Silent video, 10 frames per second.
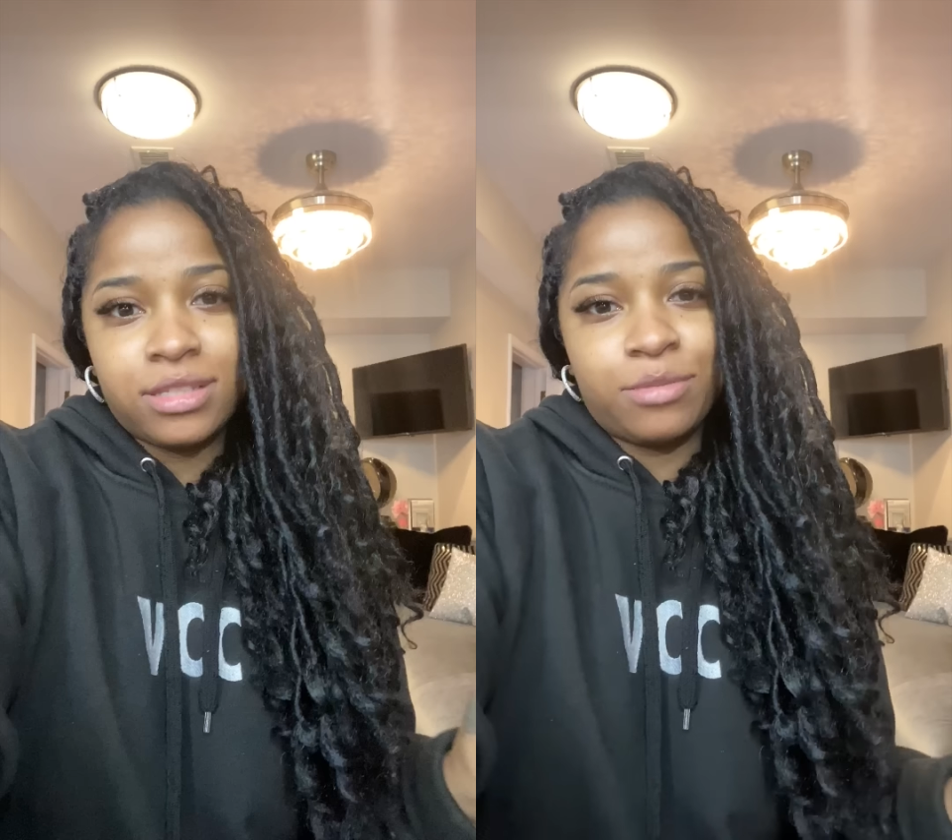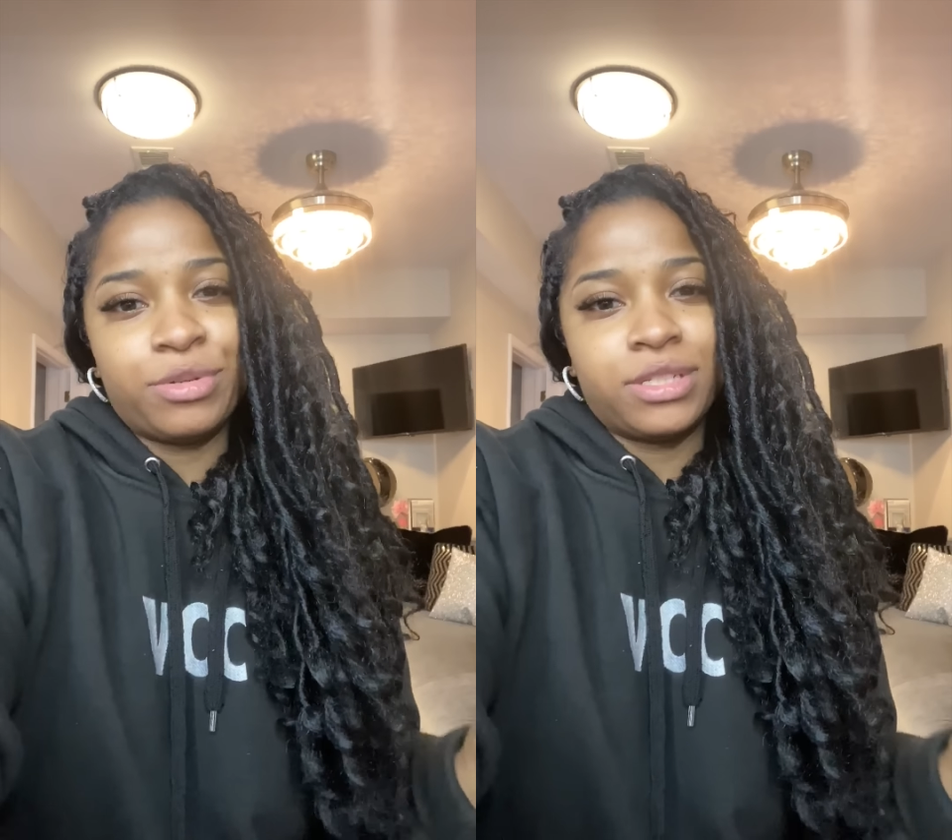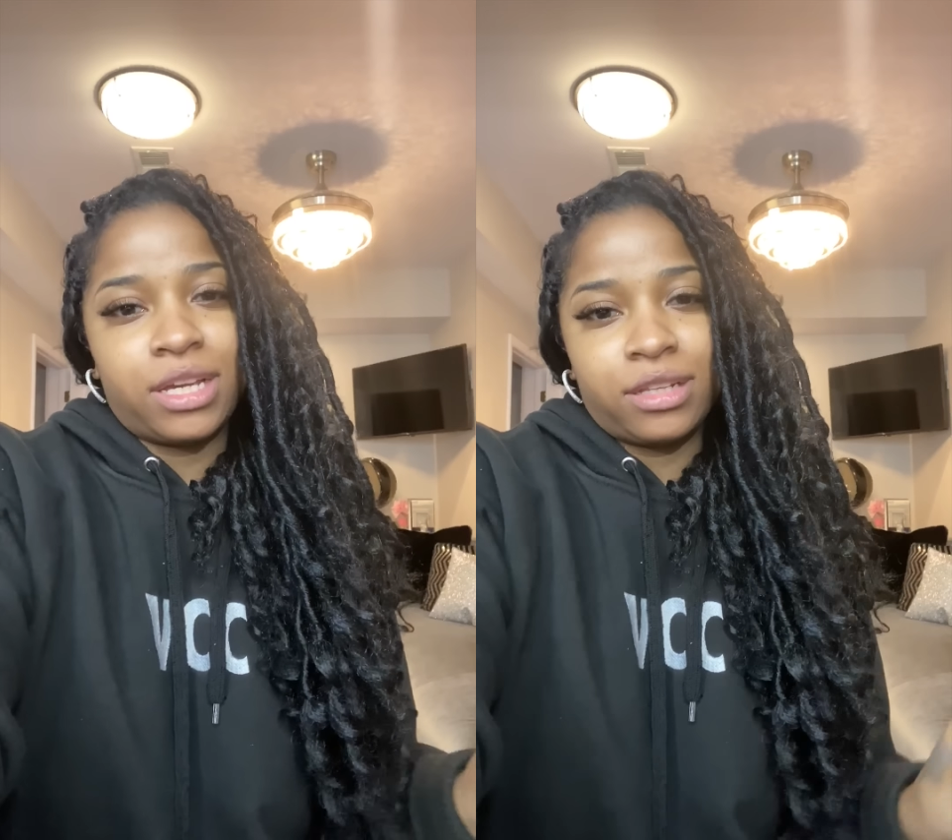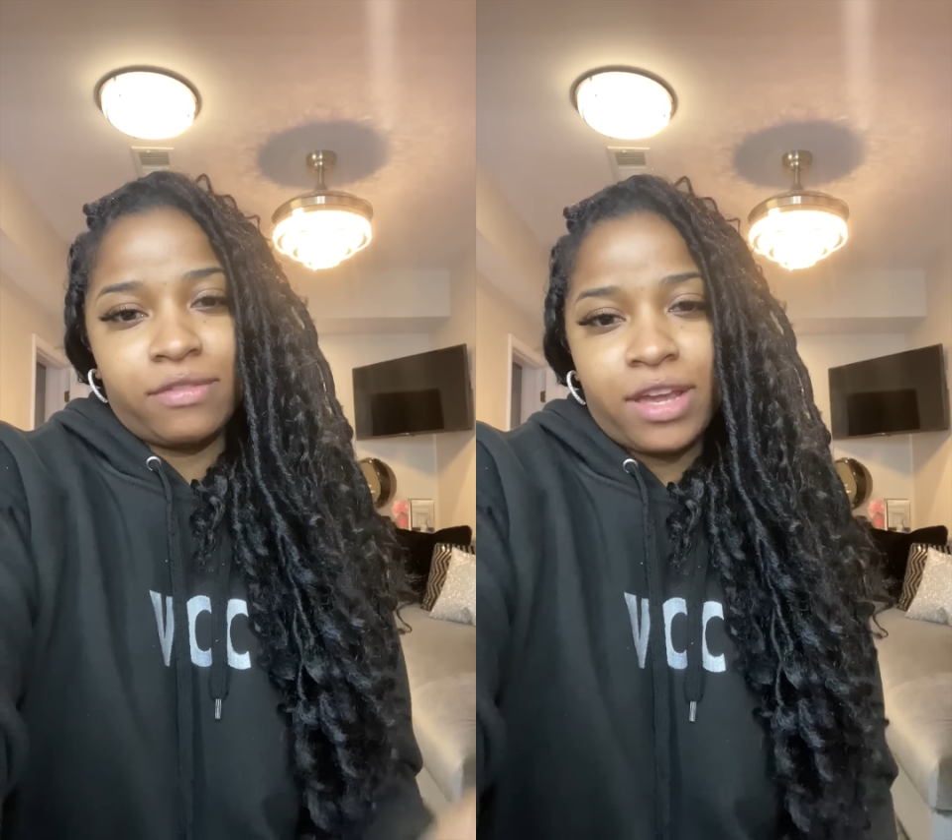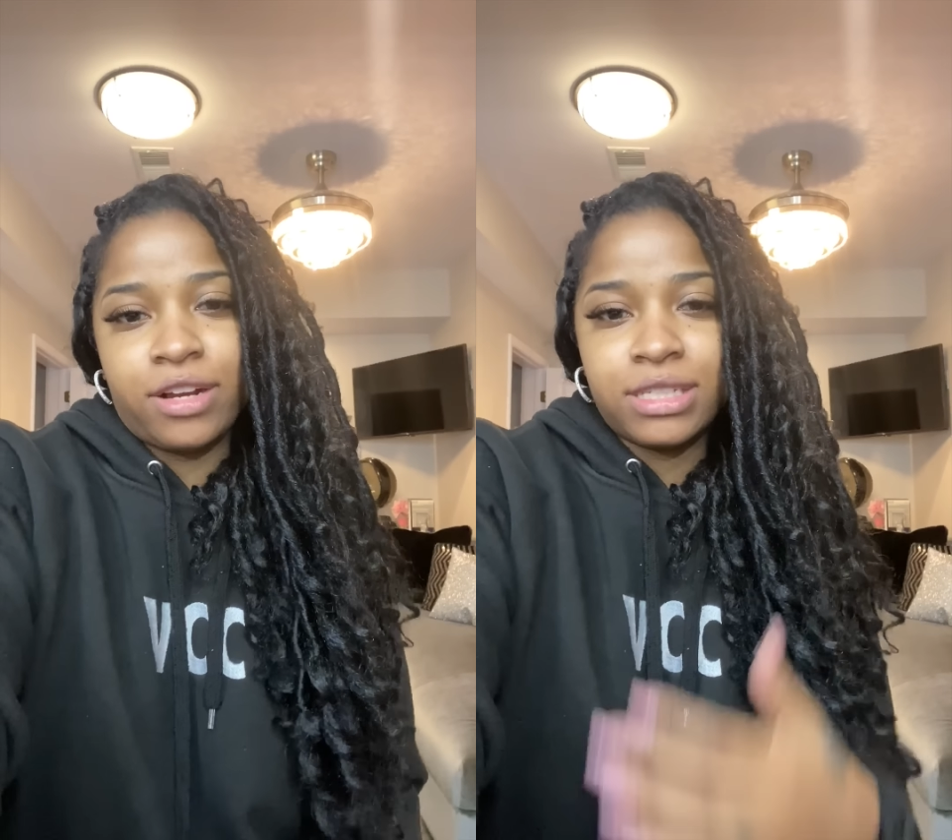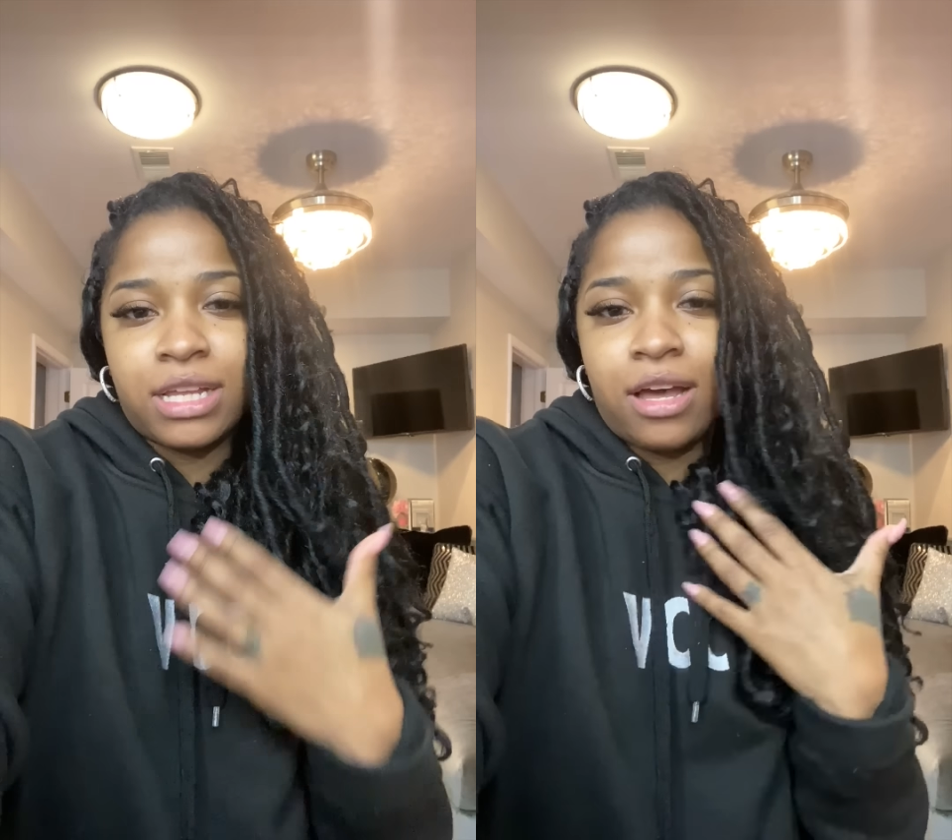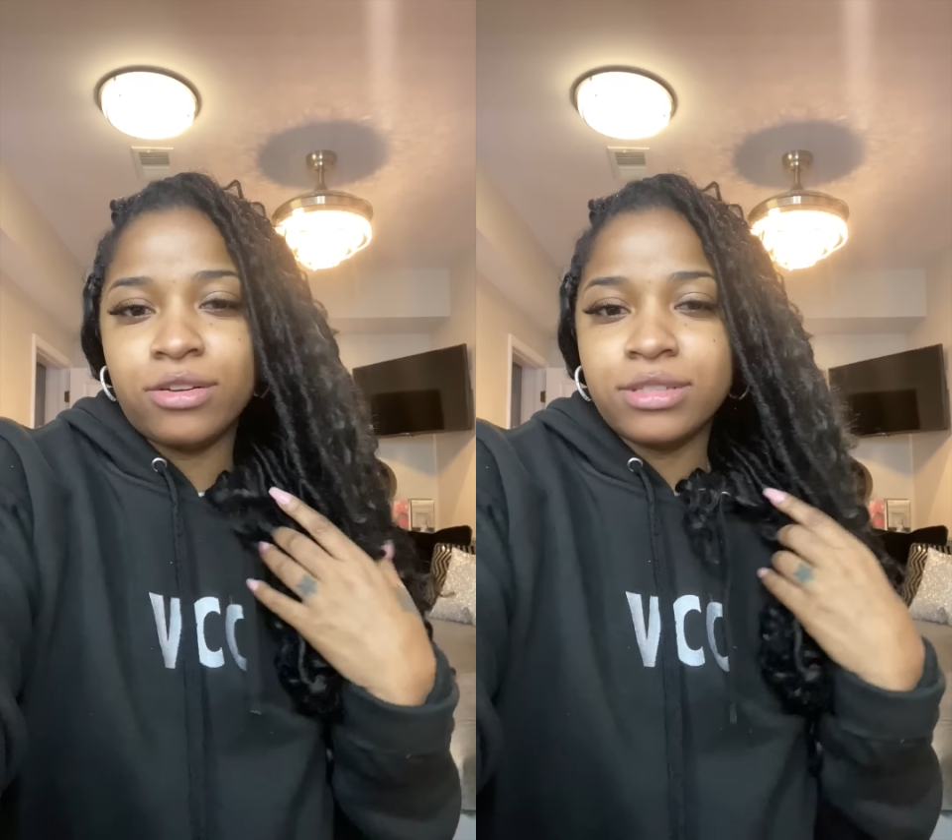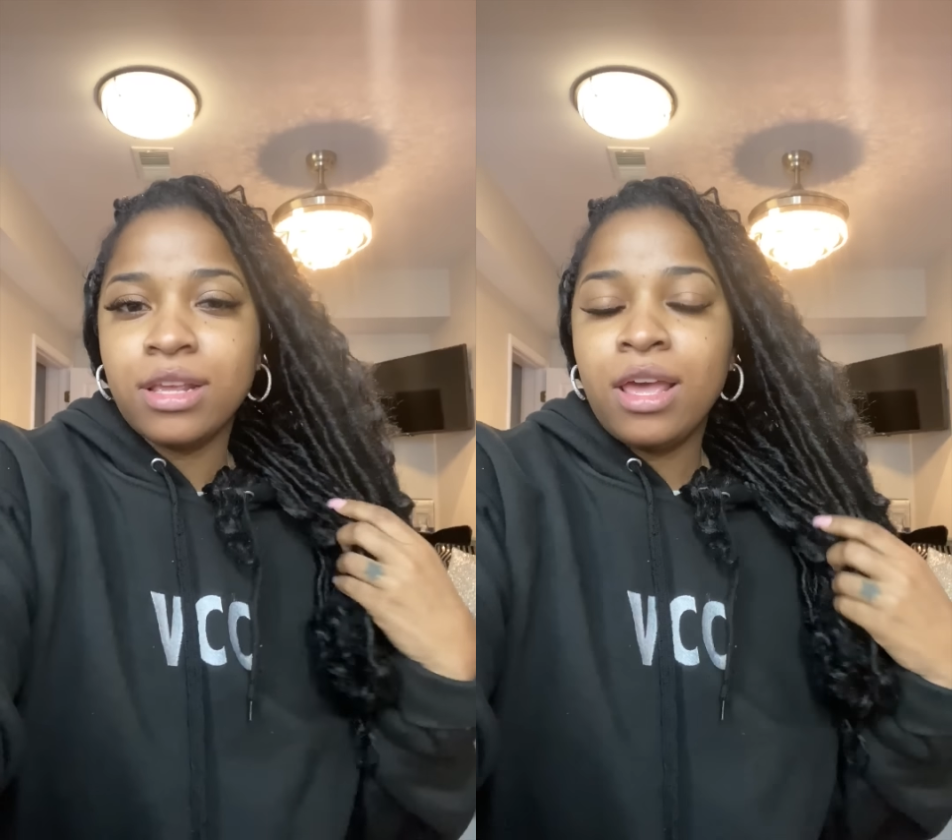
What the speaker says: of protective hairstyles.